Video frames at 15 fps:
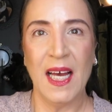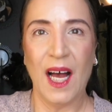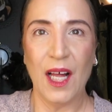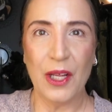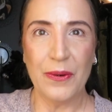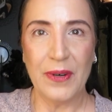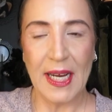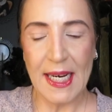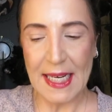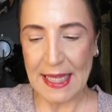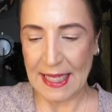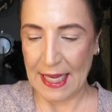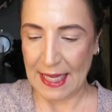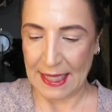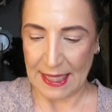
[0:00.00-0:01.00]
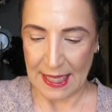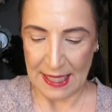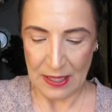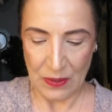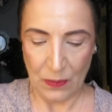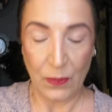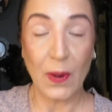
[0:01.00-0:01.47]
Alrighty then,
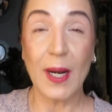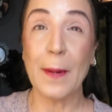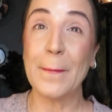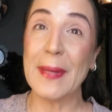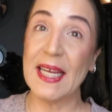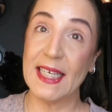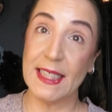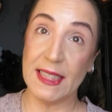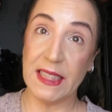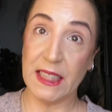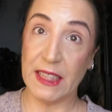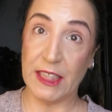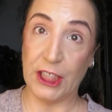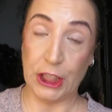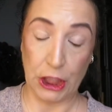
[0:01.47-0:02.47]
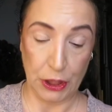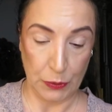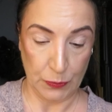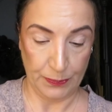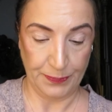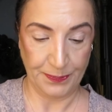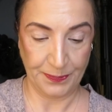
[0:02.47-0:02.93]
what am I gonna
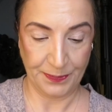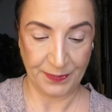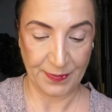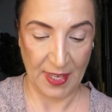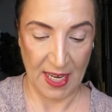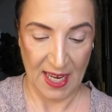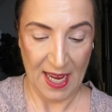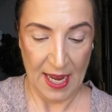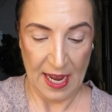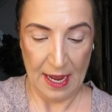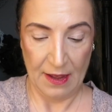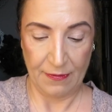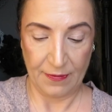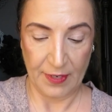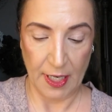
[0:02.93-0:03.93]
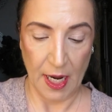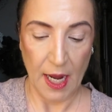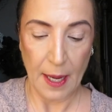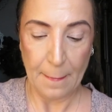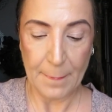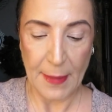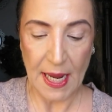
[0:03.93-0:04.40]
do? I've
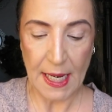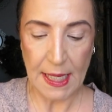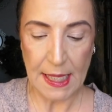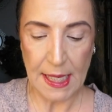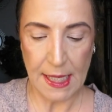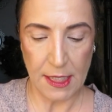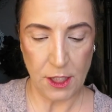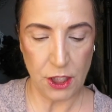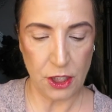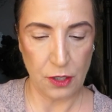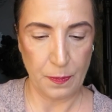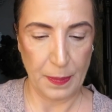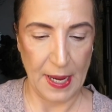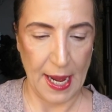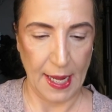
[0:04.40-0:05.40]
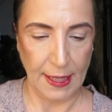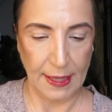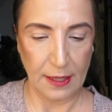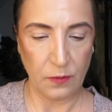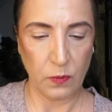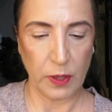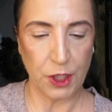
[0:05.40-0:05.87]
got my Luster
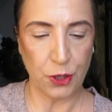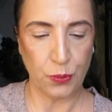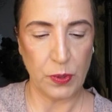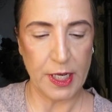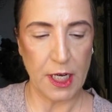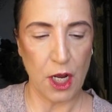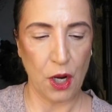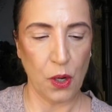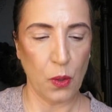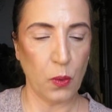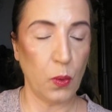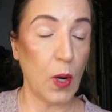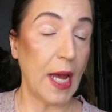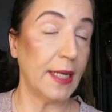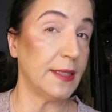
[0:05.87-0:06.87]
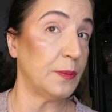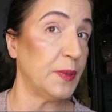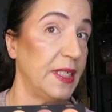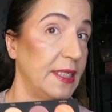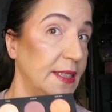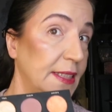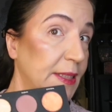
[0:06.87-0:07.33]
palette, which we know has
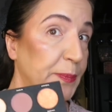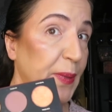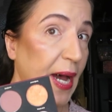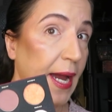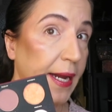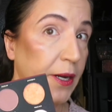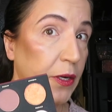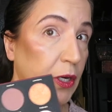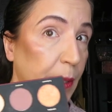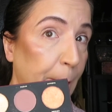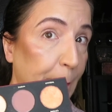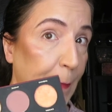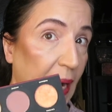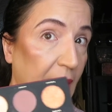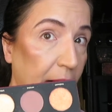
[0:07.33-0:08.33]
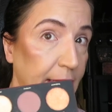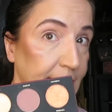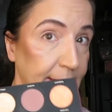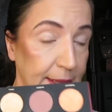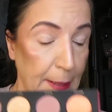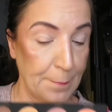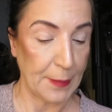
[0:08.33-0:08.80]
been inspired by
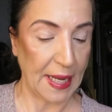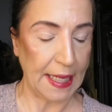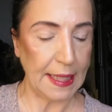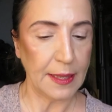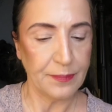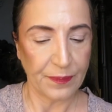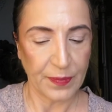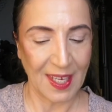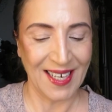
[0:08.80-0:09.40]
somebody.